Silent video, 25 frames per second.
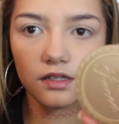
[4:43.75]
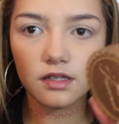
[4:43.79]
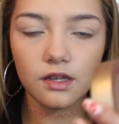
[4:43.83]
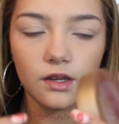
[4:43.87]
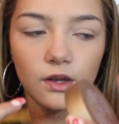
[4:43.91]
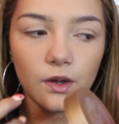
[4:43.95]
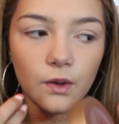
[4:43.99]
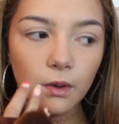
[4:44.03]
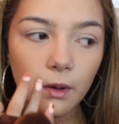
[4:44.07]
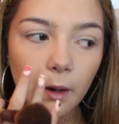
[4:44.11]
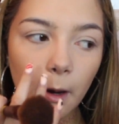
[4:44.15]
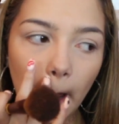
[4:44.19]

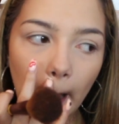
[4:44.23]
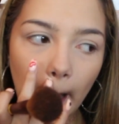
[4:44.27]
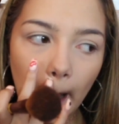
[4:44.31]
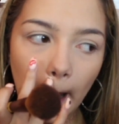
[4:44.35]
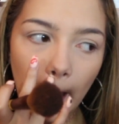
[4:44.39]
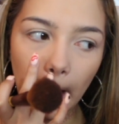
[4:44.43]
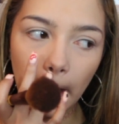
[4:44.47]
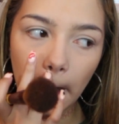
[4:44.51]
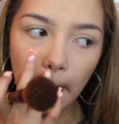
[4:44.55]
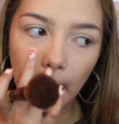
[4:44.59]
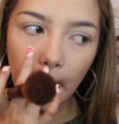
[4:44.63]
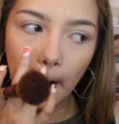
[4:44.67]
two,
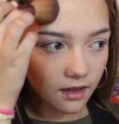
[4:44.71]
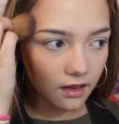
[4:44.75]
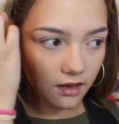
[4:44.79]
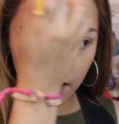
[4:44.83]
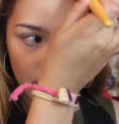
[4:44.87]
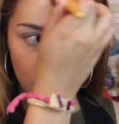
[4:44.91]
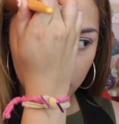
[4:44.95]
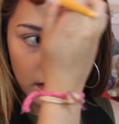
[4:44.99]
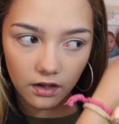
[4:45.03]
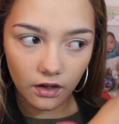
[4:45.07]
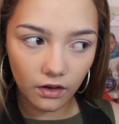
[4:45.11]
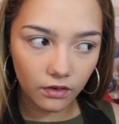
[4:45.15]
and the
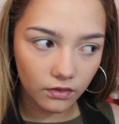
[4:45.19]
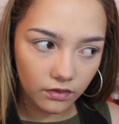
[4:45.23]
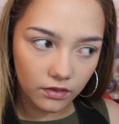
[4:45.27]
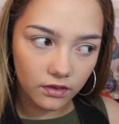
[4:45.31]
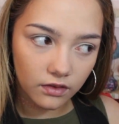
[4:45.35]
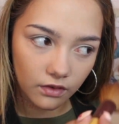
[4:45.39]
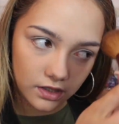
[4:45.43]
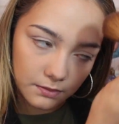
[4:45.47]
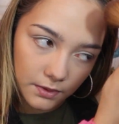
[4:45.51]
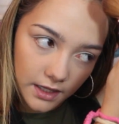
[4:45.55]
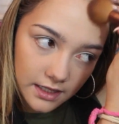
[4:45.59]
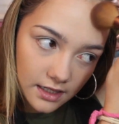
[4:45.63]

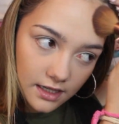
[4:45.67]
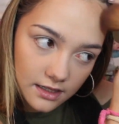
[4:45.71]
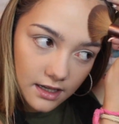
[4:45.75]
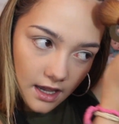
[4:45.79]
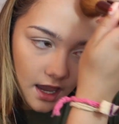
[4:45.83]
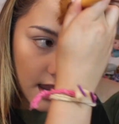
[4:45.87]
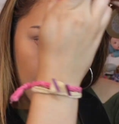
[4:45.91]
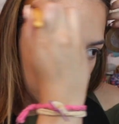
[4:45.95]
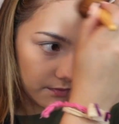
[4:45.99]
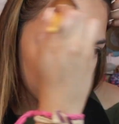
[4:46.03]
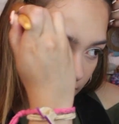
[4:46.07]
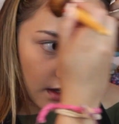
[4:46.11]
places I
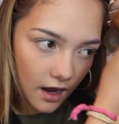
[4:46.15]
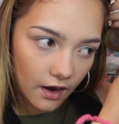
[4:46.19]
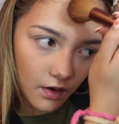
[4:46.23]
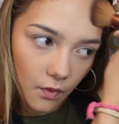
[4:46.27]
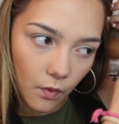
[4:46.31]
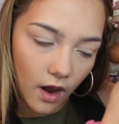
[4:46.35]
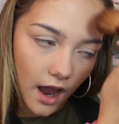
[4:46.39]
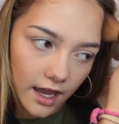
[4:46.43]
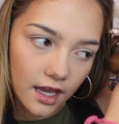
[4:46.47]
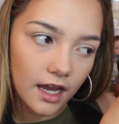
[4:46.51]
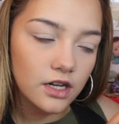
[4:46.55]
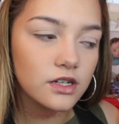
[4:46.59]
cream
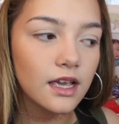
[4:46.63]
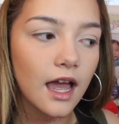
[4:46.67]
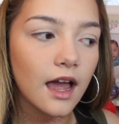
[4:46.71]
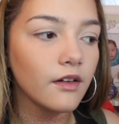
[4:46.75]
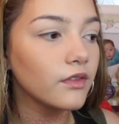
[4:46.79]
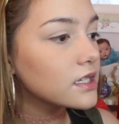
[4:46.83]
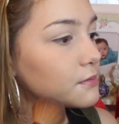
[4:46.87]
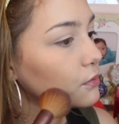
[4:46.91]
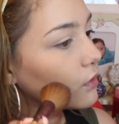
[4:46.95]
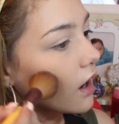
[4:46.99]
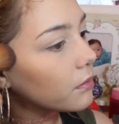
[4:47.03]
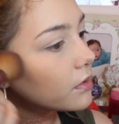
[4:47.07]
contoured, and
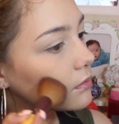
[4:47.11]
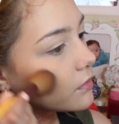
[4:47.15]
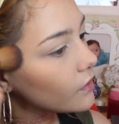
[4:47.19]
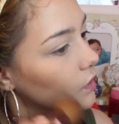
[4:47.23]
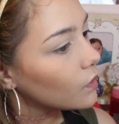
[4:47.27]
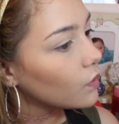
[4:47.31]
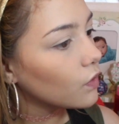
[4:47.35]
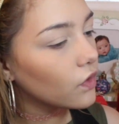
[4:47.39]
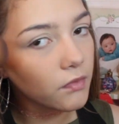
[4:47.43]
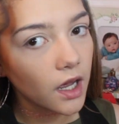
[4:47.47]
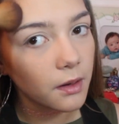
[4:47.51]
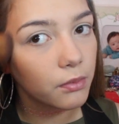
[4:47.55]
plus it's
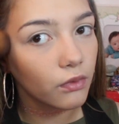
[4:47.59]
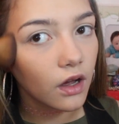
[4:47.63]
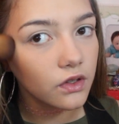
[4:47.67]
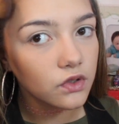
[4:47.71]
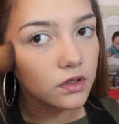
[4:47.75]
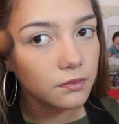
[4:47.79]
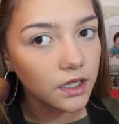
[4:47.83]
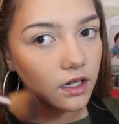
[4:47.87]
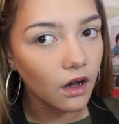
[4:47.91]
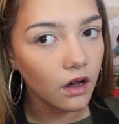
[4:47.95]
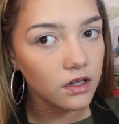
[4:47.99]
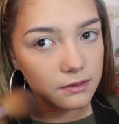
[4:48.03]
summer, I want to look
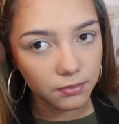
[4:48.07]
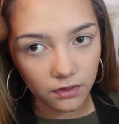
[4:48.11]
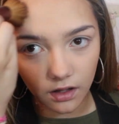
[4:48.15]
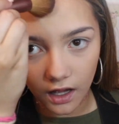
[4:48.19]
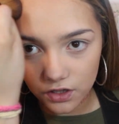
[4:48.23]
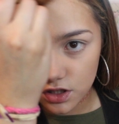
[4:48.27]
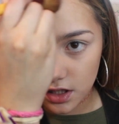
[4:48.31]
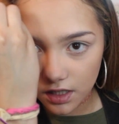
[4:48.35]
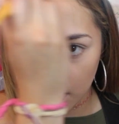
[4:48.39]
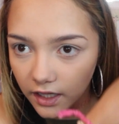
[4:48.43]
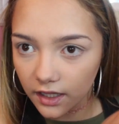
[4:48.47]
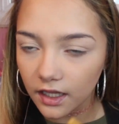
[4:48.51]
more
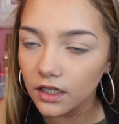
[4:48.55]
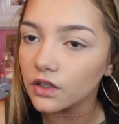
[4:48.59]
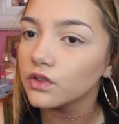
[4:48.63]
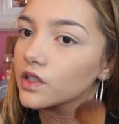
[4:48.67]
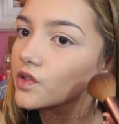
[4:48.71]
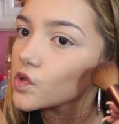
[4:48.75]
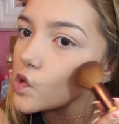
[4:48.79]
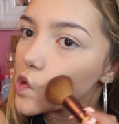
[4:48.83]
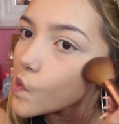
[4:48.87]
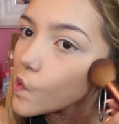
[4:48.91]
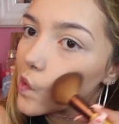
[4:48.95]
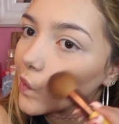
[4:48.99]
bronzed.
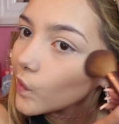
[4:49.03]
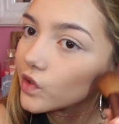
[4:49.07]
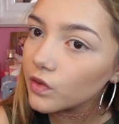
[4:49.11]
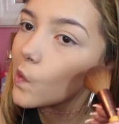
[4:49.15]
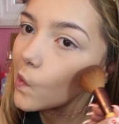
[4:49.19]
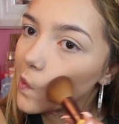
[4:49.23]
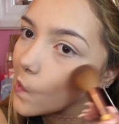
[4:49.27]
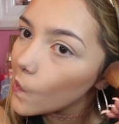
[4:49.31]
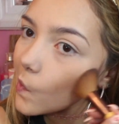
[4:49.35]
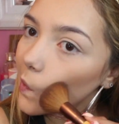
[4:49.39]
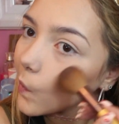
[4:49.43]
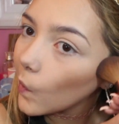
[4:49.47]
And make sure
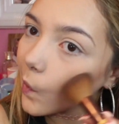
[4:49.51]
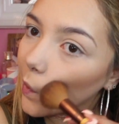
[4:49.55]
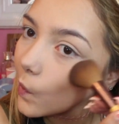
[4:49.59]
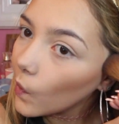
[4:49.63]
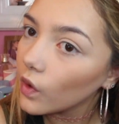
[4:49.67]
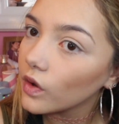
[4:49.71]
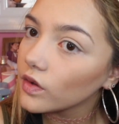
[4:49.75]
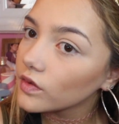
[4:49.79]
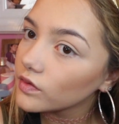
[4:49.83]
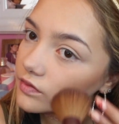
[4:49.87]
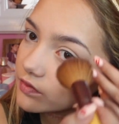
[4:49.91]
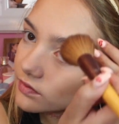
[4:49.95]
to just
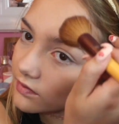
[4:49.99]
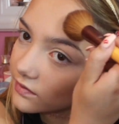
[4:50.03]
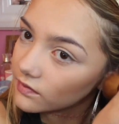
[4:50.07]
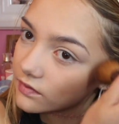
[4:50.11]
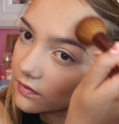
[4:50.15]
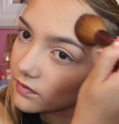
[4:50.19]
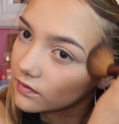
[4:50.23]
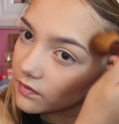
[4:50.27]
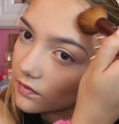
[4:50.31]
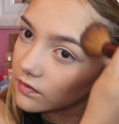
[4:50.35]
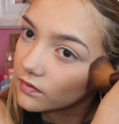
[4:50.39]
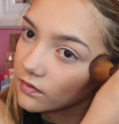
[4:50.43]
pat this
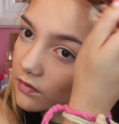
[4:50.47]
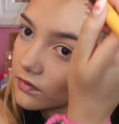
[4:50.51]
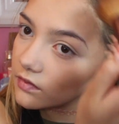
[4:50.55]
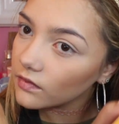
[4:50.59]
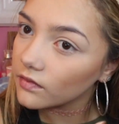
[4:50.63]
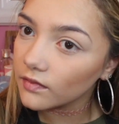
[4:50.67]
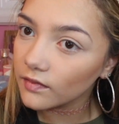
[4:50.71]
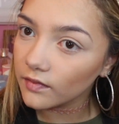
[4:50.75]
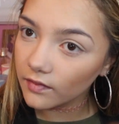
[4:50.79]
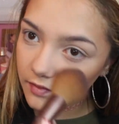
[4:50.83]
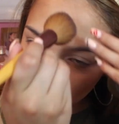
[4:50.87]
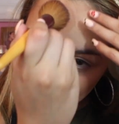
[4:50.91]

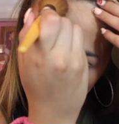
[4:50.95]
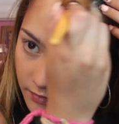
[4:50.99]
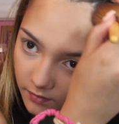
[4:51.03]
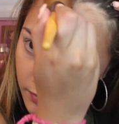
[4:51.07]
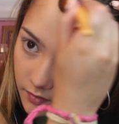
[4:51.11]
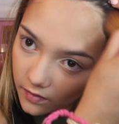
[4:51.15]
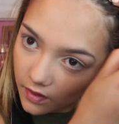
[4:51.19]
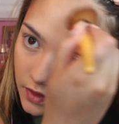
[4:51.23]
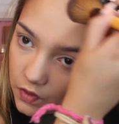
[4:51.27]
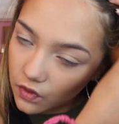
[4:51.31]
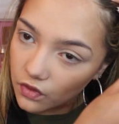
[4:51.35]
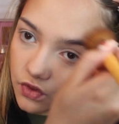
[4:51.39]
in because
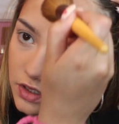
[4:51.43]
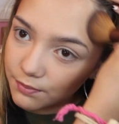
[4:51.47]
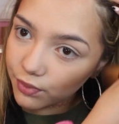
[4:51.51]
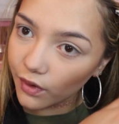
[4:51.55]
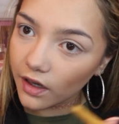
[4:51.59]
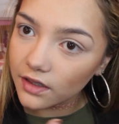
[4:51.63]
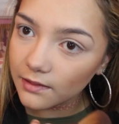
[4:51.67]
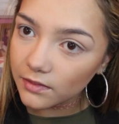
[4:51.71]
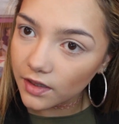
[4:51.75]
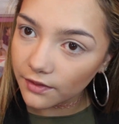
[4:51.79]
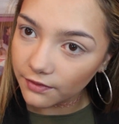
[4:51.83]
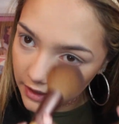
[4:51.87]
it can
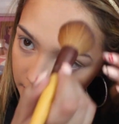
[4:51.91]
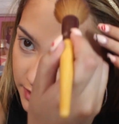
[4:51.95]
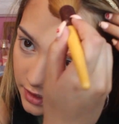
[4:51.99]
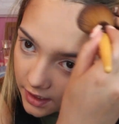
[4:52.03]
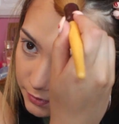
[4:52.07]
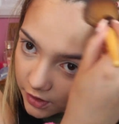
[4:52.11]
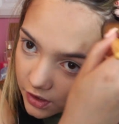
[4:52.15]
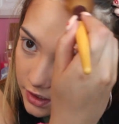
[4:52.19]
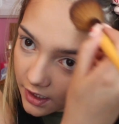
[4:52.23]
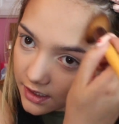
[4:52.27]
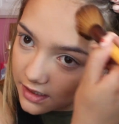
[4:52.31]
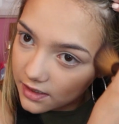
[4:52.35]
become
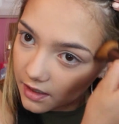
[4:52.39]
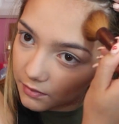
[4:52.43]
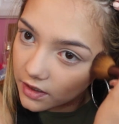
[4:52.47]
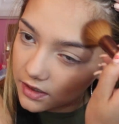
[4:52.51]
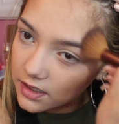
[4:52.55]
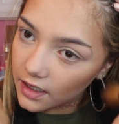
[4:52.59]
splotchy.